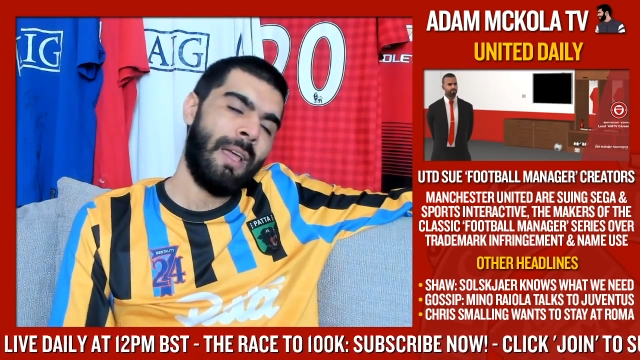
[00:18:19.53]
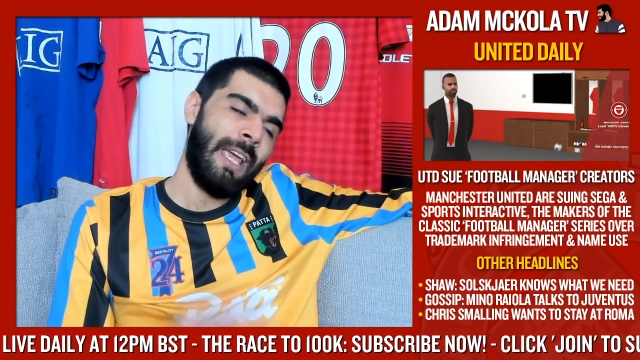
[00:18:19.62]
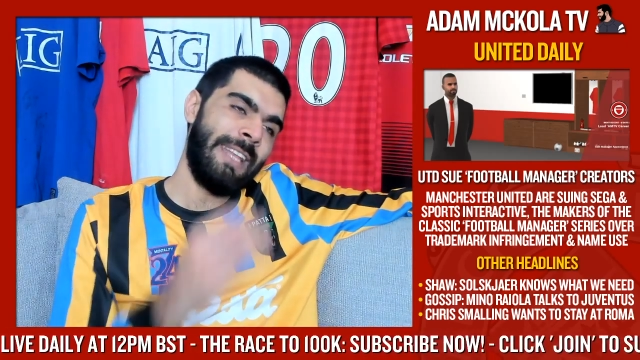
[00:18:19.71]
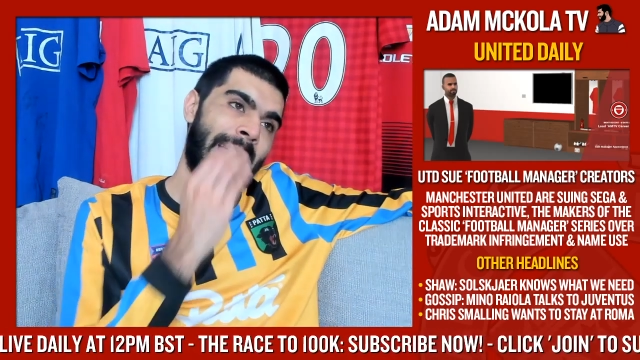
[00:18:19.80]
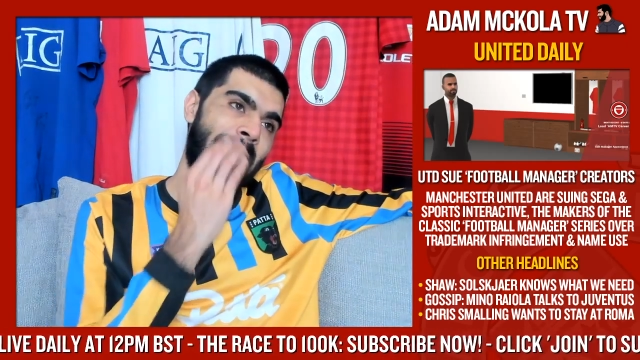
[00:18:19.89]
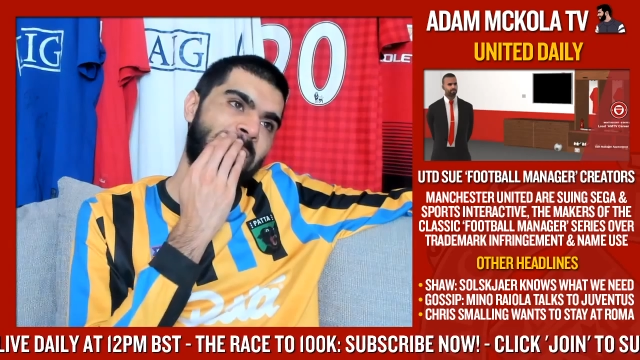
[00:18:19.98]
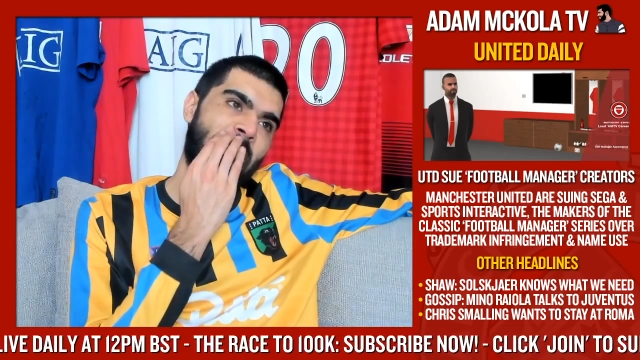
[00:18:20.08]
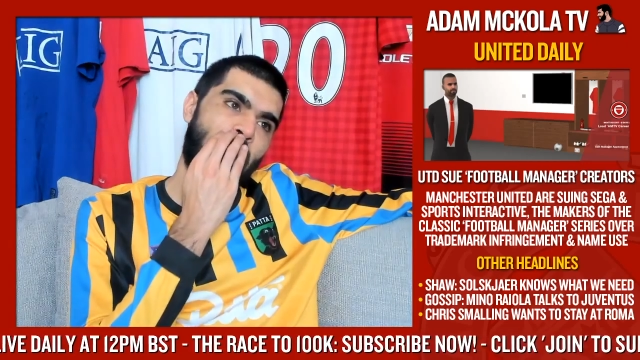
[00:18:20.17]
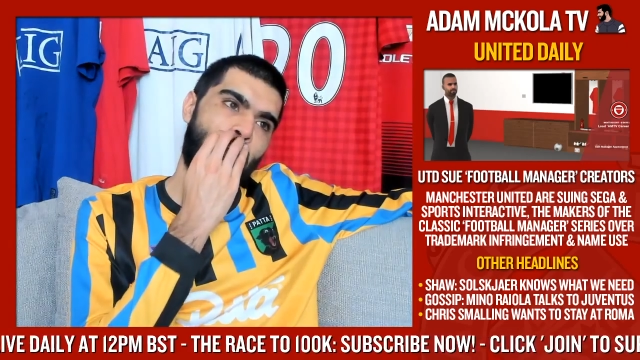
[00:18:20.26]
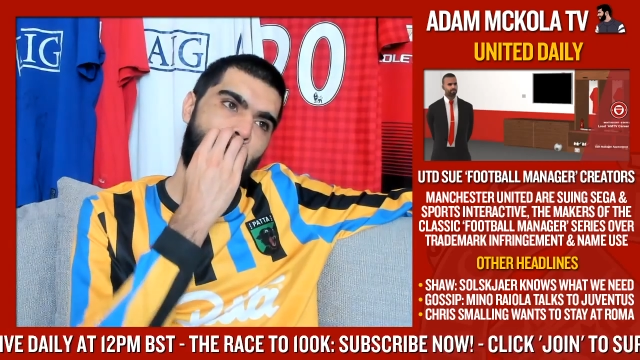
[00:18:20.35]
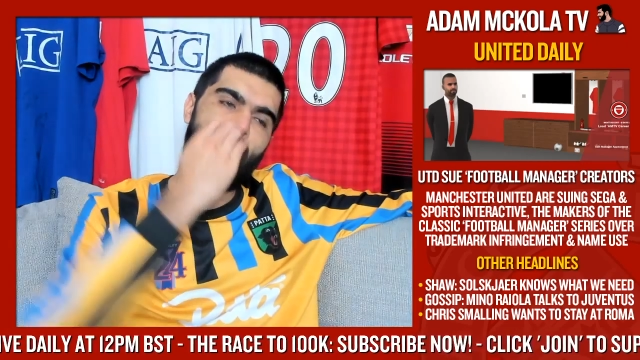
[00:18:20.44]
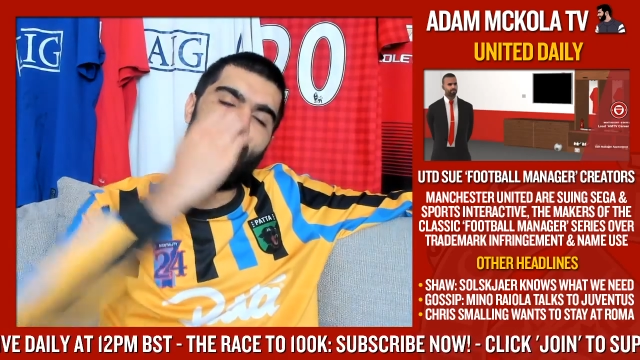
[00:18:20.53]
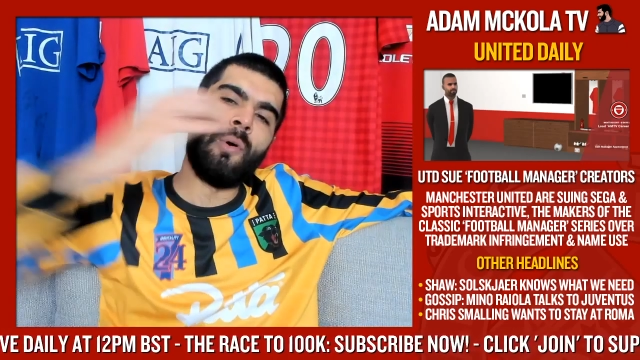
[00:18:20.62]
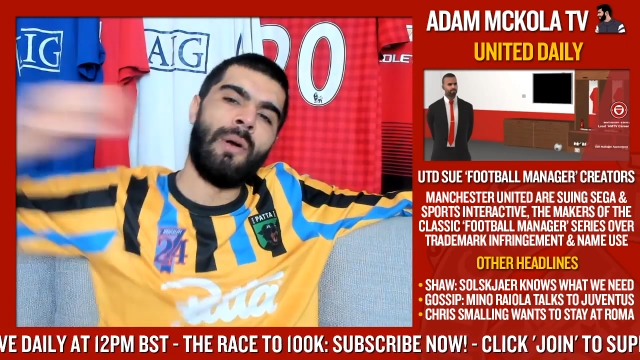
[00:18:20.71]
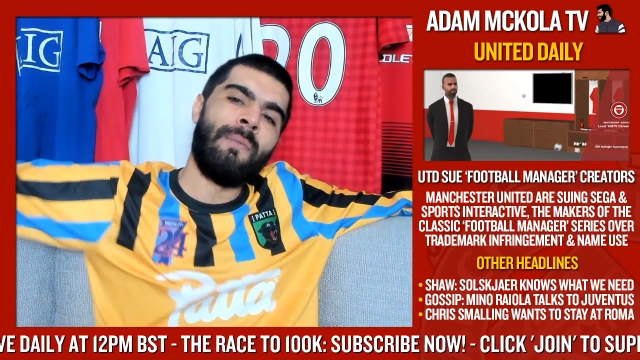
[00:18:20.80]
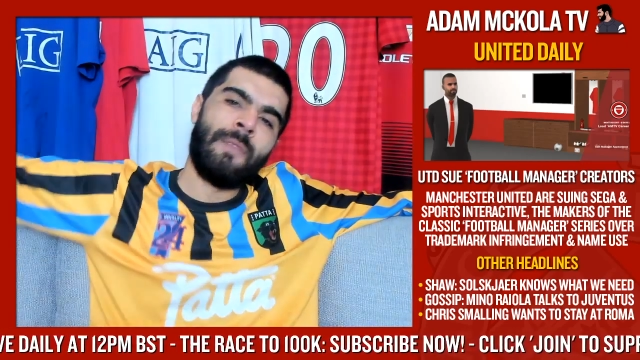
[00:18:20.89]
In that same
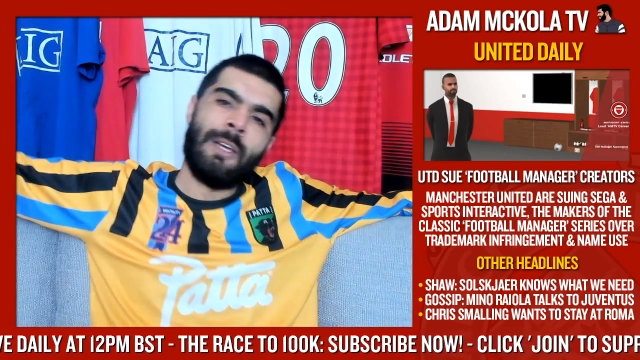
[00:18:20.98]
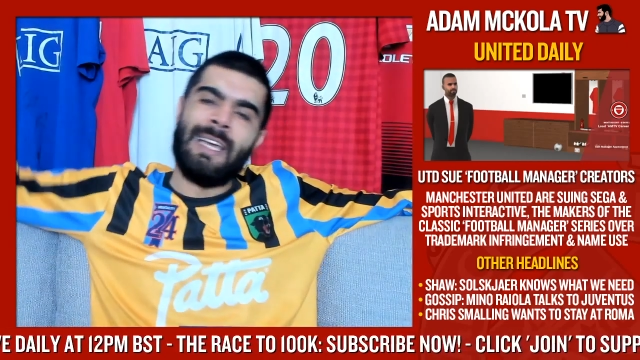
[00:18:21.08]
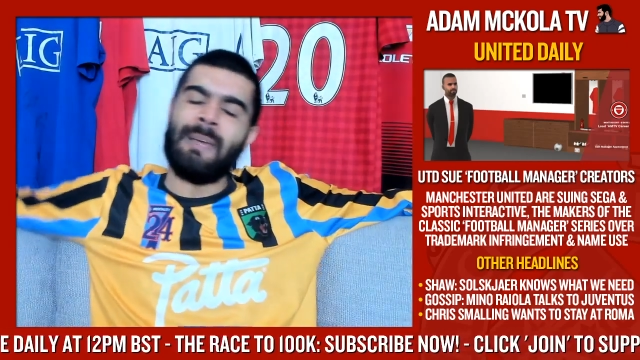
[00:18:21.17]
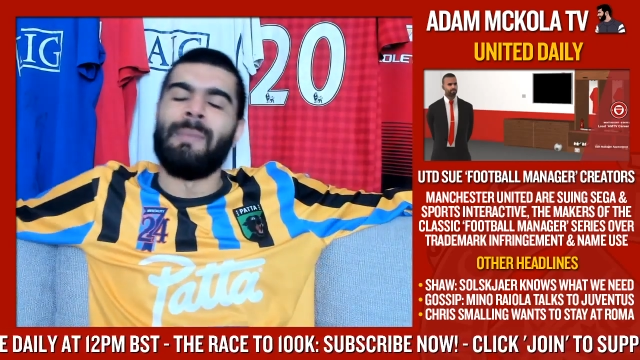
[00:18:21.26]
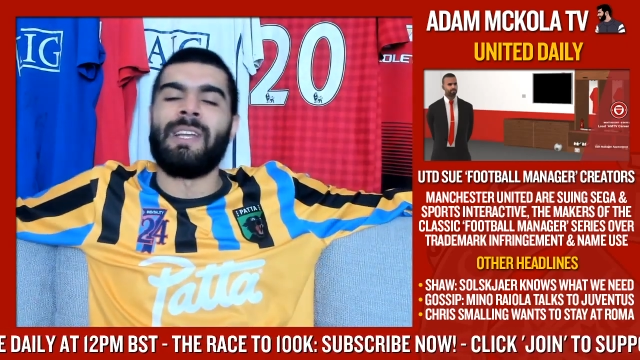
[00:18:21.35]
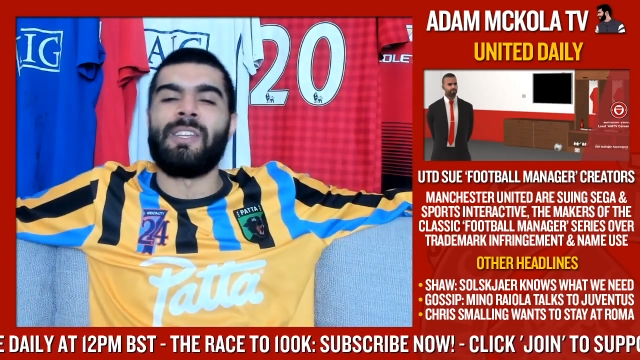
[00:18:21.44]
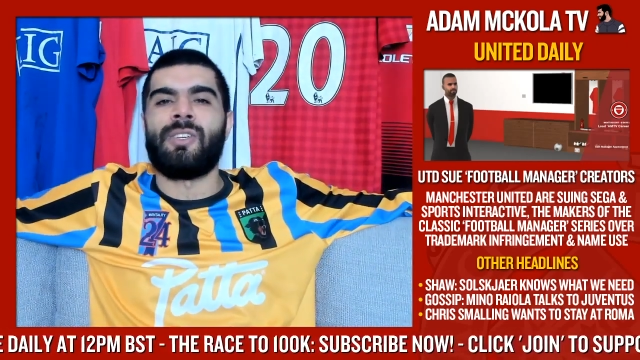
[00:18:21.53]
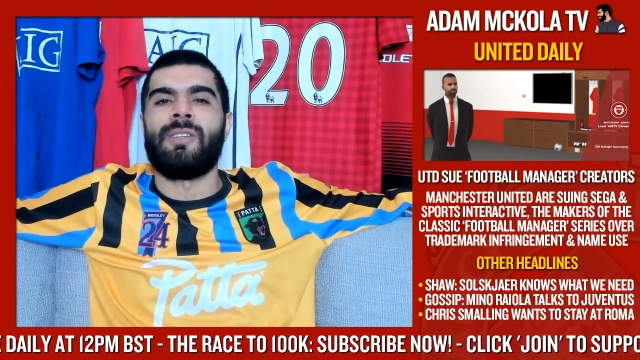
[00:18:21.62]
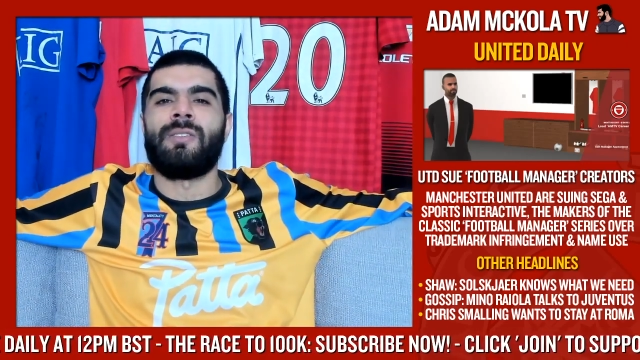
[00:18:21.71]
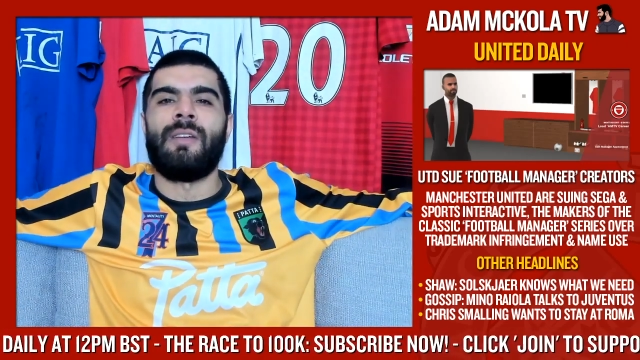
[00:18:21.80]
report, it mentions